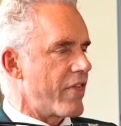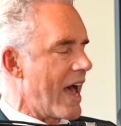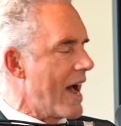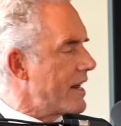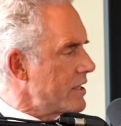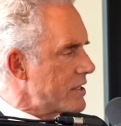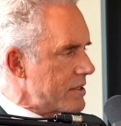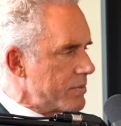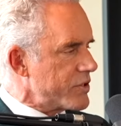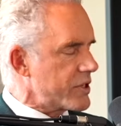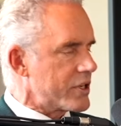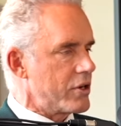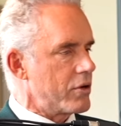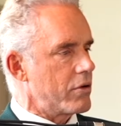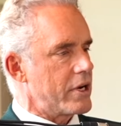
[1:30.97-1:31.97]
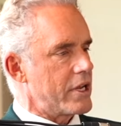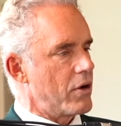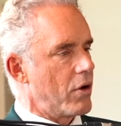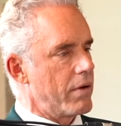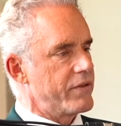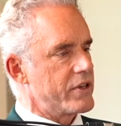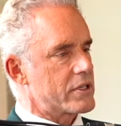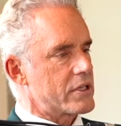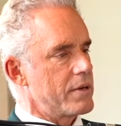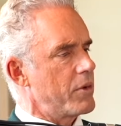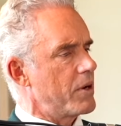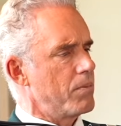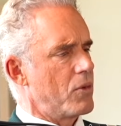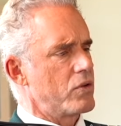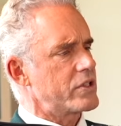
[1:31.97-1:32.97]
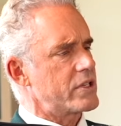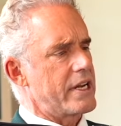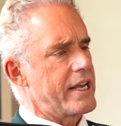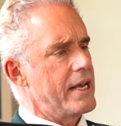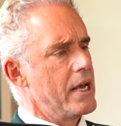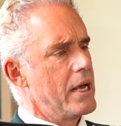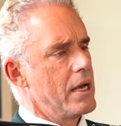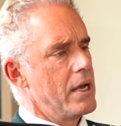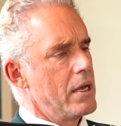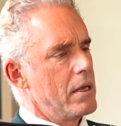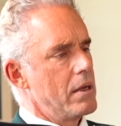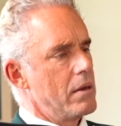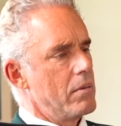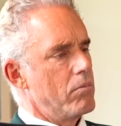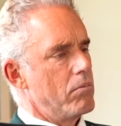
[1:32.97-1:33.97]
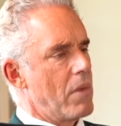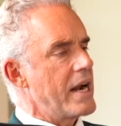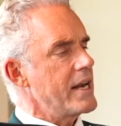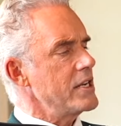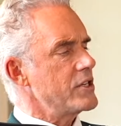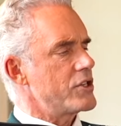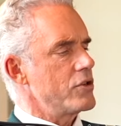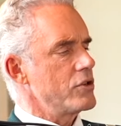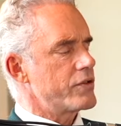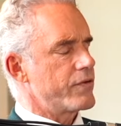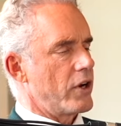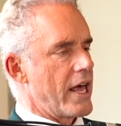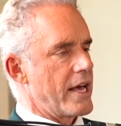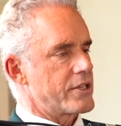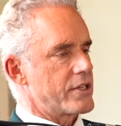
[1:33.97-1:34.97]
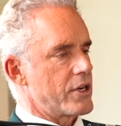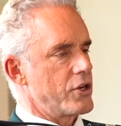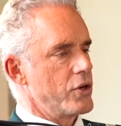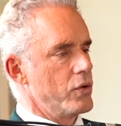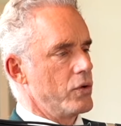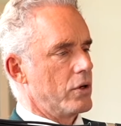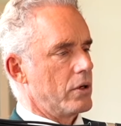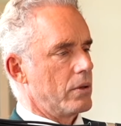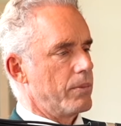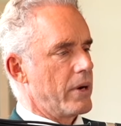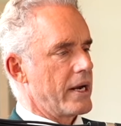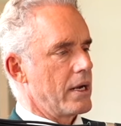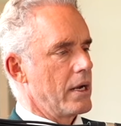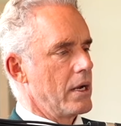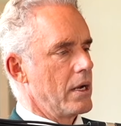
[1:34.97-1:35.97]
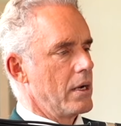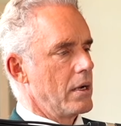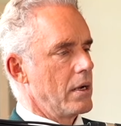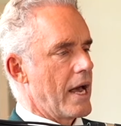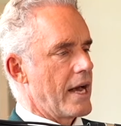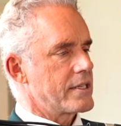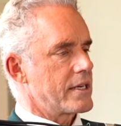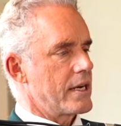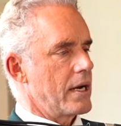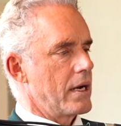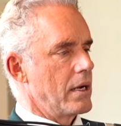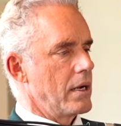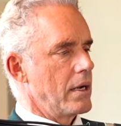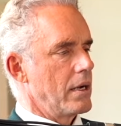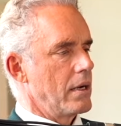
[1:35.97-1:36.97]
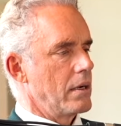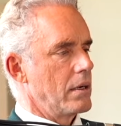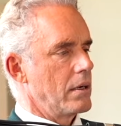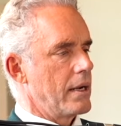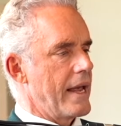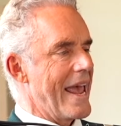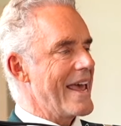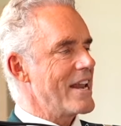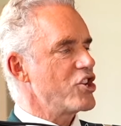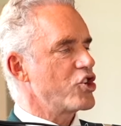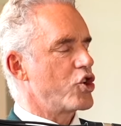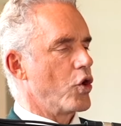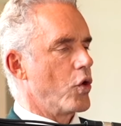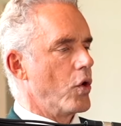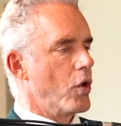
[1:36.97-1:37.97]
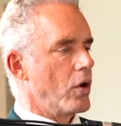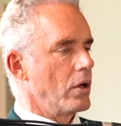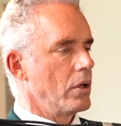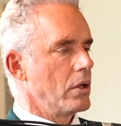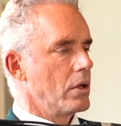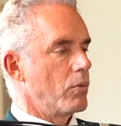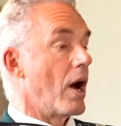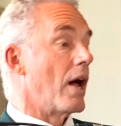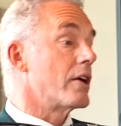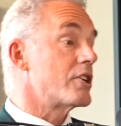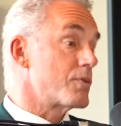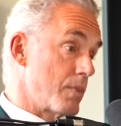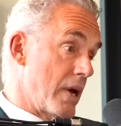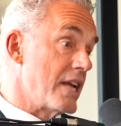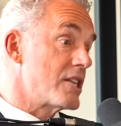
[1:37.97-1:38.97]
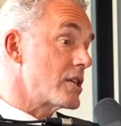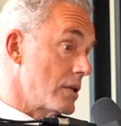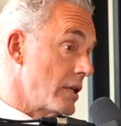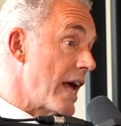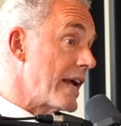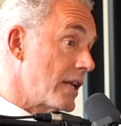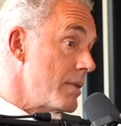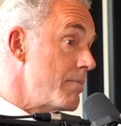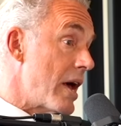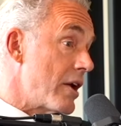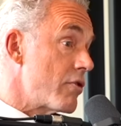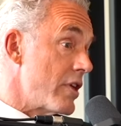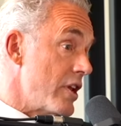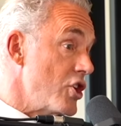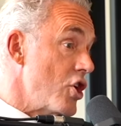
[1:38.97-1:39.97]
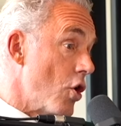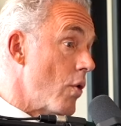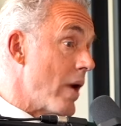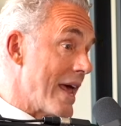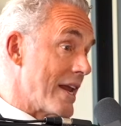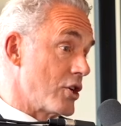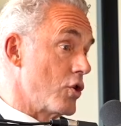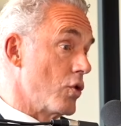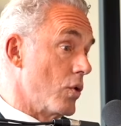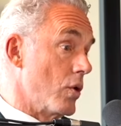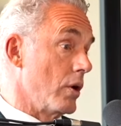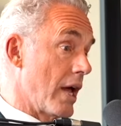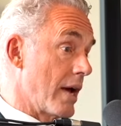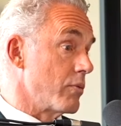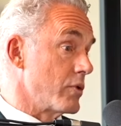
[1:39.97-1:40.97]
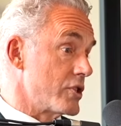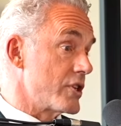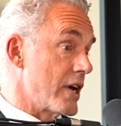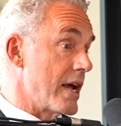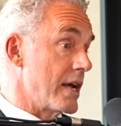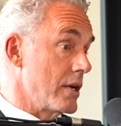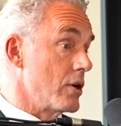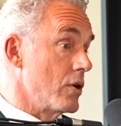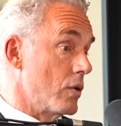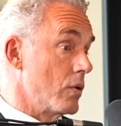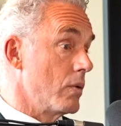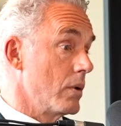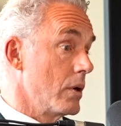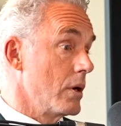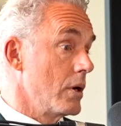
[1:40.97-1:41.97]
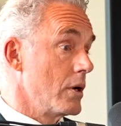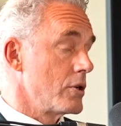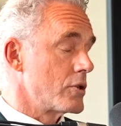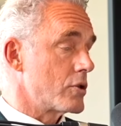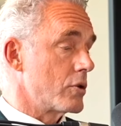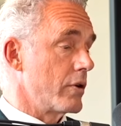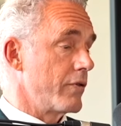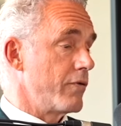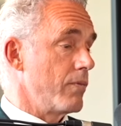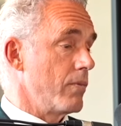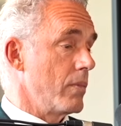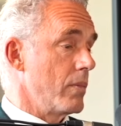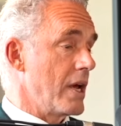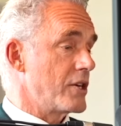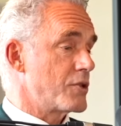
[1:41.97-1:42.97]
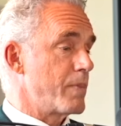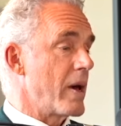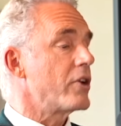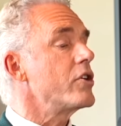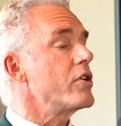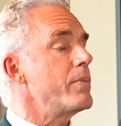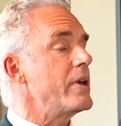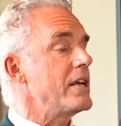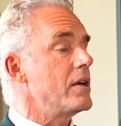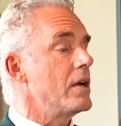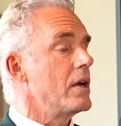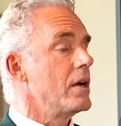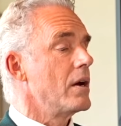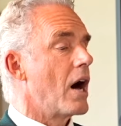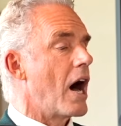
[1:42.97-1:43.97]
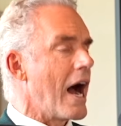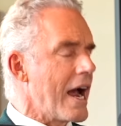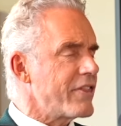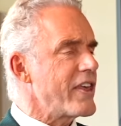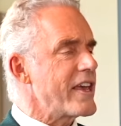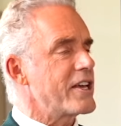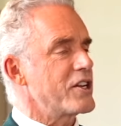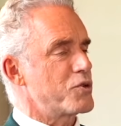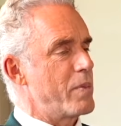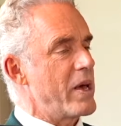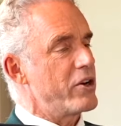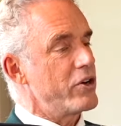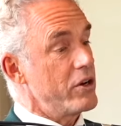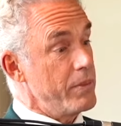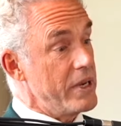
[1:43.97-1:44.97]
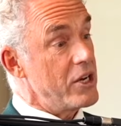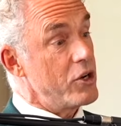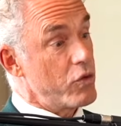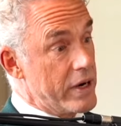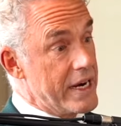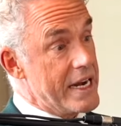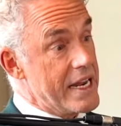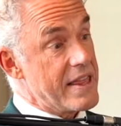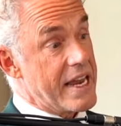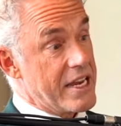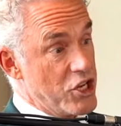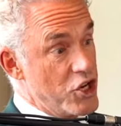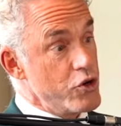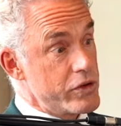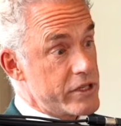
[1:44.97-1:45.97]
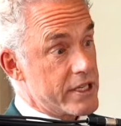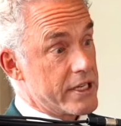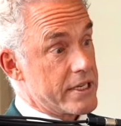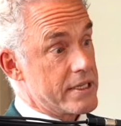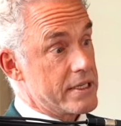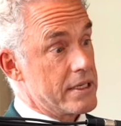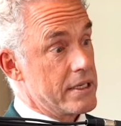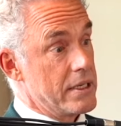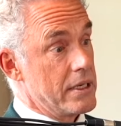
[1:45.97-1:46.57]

that and some security, obviously, but mostly money's useful as a tool, but as a end goal, well, it's likely better than no end goal, I would say, you know. So if it's better to be, I think it's better to be greedy than useless.